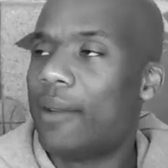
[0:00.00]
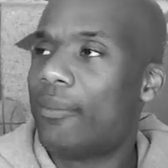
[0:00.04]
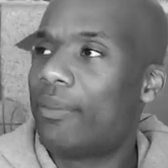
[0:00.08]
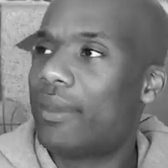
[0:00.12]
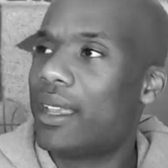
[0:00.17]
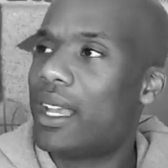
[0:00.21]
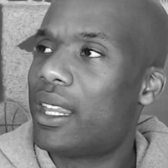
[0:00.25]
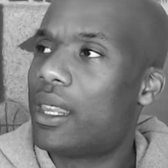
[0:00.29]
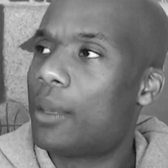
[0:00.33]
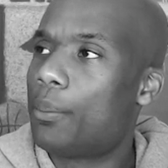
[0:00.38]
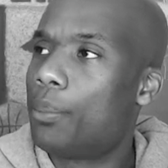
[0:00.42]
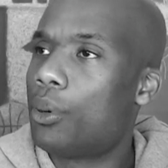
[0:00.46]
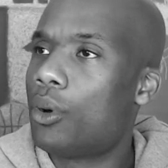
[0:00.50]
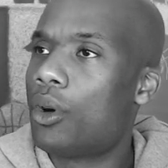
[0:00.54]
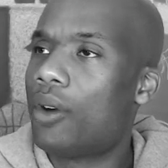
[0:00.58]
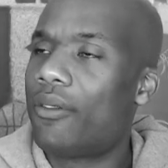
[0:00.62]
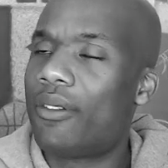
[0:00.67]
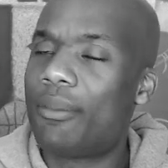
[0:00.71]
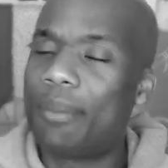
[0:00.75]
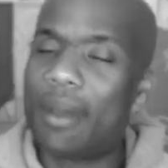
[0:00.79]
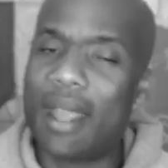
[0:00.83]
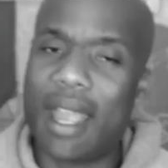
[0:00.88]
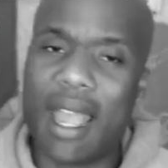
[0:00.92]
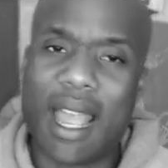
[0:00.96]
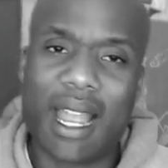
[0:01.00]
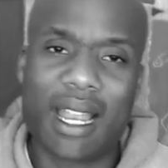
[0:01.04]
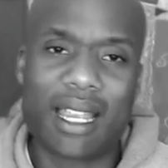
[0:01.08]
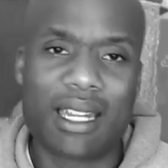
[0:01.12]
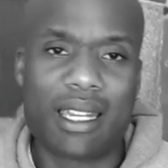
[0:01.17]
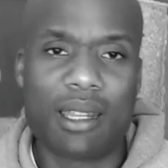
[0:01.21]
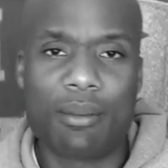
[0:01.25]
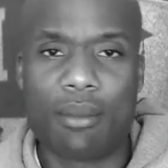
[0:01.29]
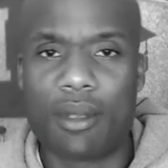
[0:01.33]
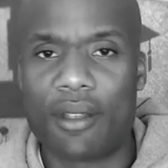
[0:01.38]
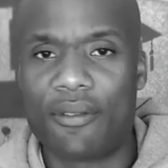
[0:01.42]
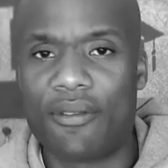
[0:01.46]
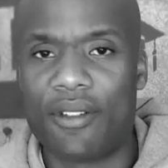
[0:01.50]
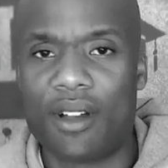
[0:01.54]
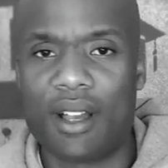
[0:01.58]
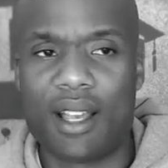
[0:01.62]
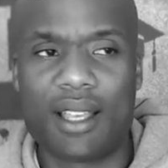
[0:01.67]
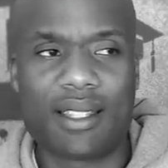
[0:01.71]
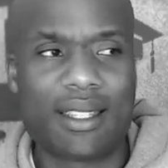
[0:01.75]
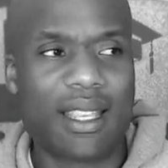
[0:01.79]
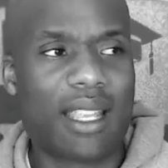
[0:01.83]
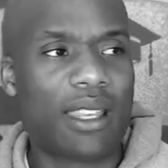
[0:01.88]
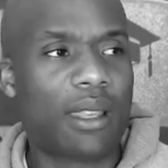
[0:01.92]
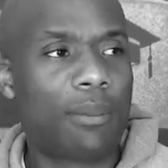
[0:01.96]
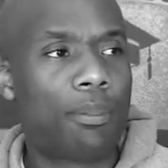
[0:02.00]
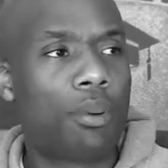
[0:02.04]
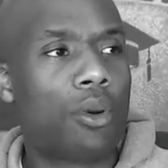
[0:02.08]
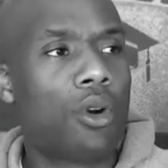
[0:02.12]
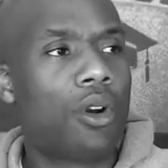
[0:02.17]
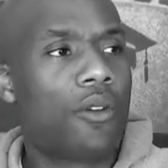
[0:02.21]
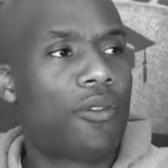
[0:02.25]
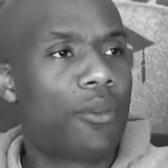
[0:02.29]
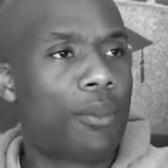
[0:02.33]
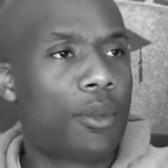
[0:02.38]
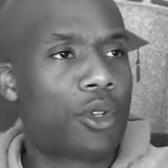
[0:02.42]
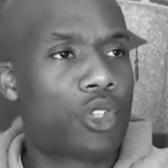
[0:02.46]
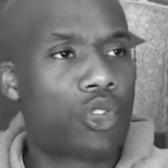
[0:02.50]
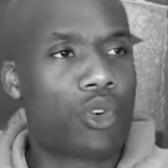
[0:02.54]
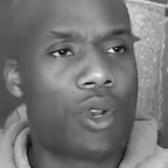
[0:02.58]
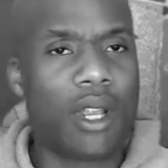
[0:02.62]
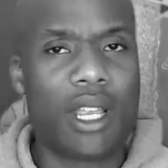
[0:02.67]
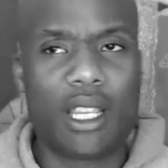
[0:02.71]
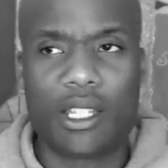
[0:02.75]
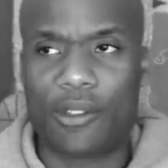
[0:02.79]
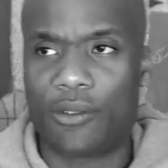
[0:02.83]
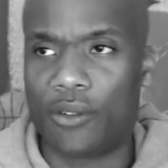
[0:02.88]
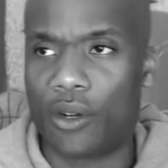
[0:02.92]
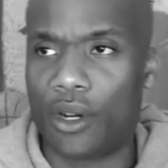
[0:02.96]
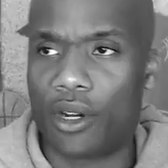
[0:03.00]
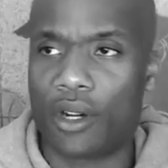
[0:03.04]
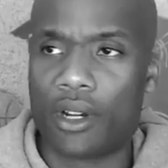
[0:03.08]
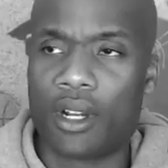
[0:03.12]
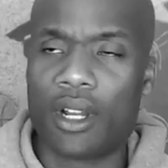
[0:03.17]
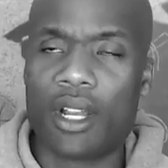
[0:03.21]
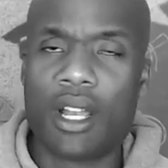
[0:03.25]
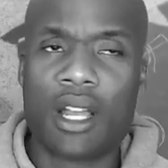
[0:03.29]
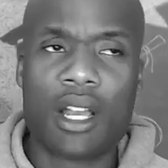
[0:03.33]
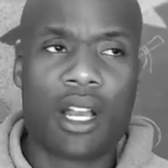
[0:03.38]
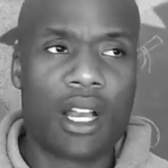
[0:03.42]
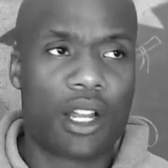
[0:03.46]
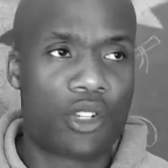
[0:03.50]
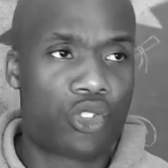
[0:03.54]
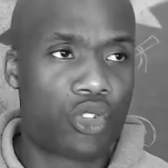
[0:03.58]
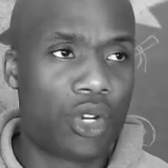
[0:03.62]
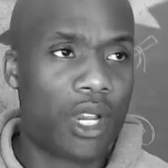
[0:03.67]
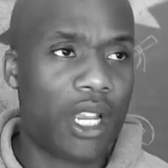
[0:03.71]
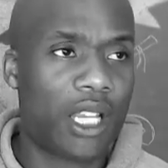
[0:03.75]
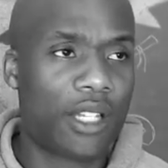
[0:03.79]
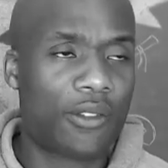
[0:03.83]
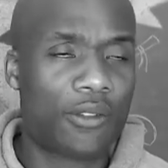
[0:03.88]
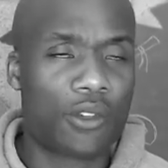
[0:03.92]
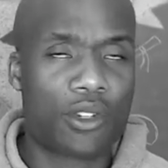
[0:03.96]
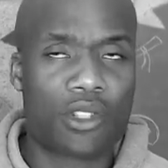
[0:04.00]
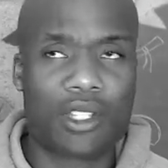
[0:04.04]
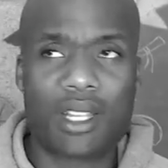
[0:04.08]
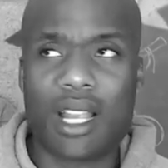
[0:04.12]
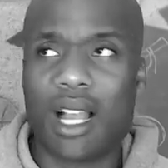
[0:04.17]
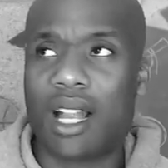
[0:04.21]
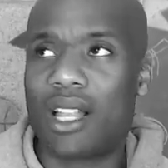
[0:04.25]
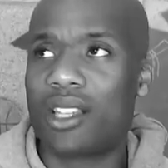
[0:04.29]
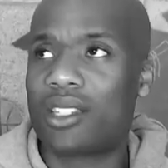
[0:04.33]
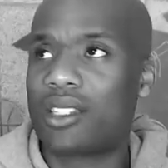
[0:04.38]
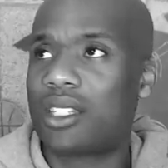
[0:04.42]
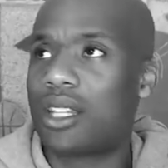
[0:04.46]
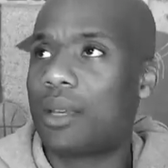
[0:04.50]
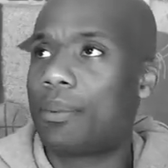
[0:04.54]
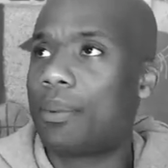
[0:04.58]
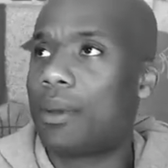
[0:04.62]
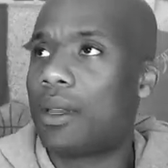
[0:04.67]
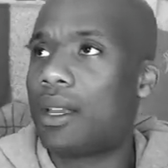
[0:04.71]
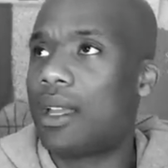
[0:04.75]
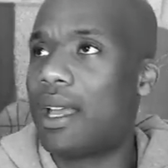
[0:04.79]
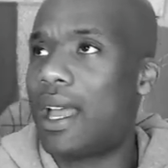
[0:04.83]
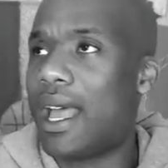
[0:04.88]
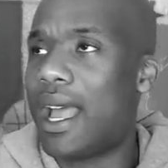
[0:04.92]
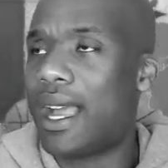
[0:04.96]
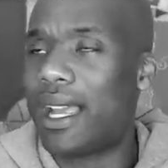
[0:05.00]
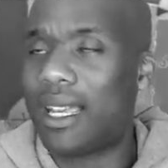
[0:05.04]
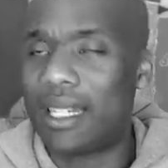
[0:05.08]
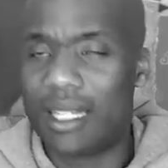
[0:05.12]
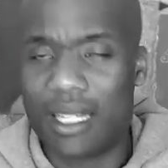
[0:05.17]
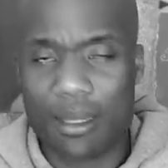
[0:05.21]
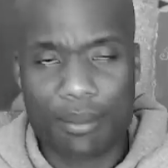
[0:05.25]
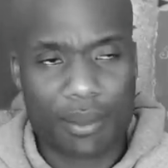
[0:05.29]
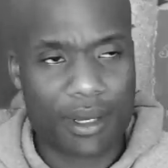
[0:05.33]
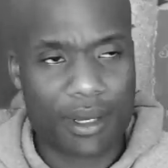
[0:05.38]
They had to pull from the academic funds. They had to pull from a transfer scholarship and an academic